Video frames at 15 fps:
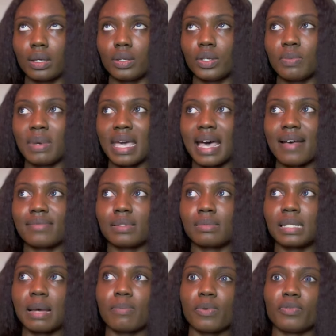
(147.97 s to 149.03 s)
you may have
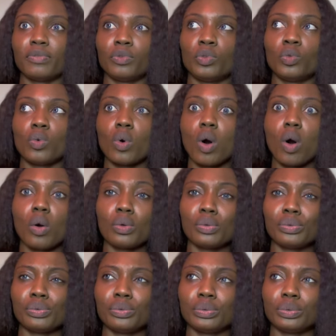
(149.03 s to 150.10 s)
some type of
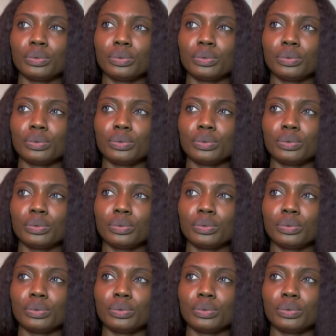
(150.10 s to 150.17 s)
dual